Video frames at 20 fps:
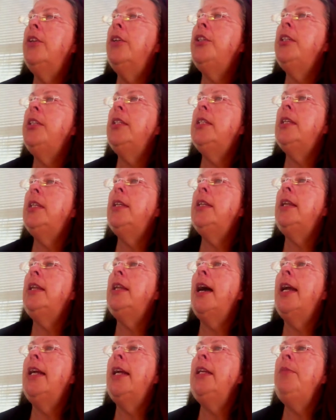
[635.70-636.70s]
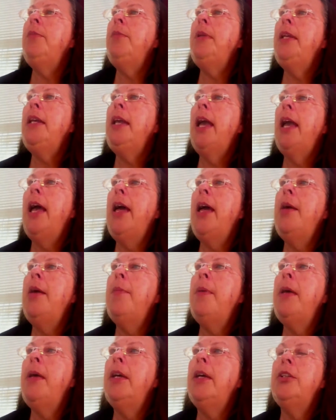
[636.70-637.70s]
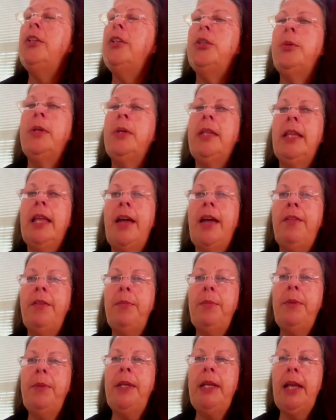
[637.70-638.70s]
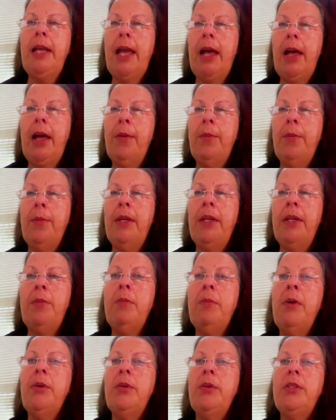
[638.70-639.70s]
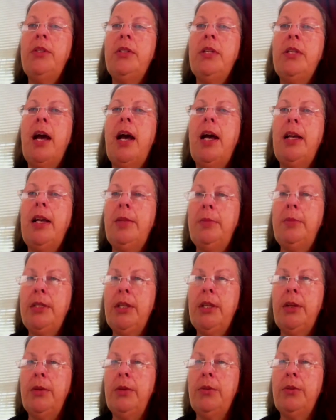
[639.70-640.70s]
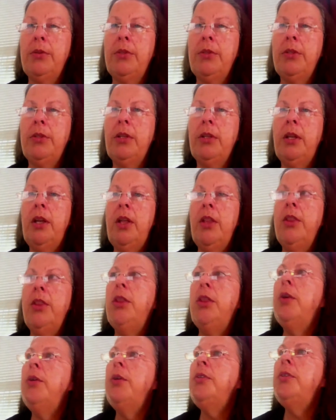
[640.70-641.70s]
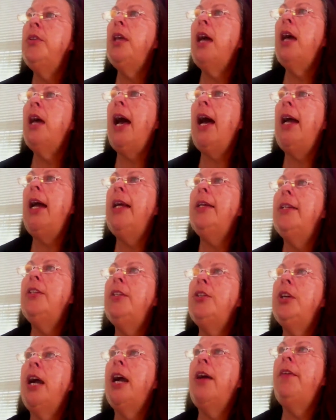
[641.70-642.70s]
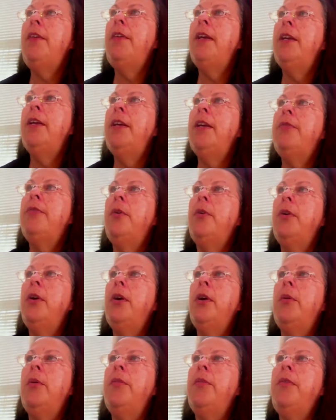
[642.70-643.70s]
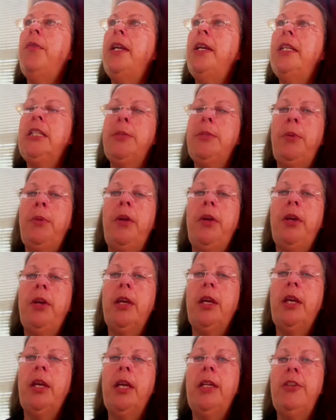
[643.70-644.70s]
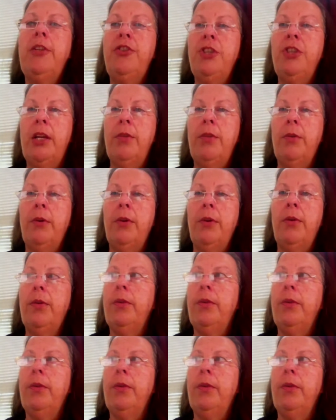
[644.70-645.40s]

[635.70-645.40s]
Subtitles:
said 9 p.m. to 11 p.m. in most time zones. Those are the highest traffic for Facebook in general.